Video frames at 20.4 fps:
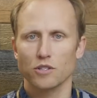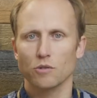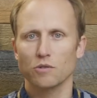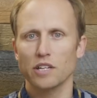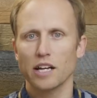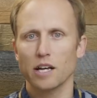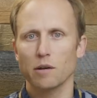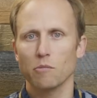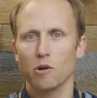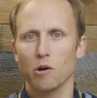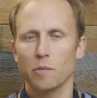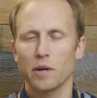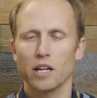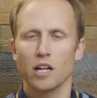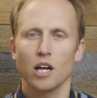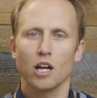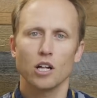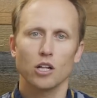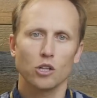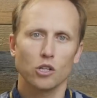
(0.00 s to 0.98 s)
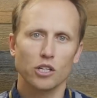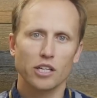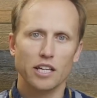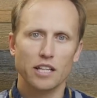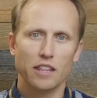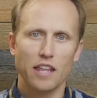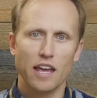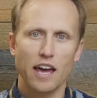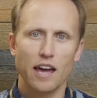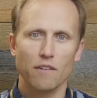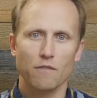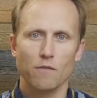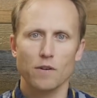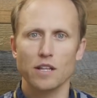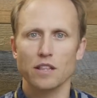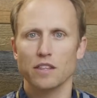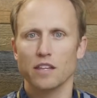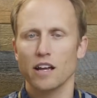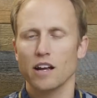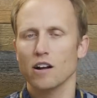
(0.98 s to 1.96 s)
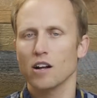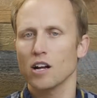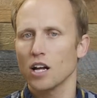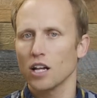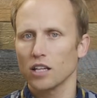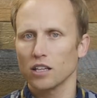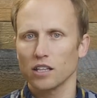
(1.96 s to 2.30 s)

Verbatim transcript: So take a moment, Look at that right there.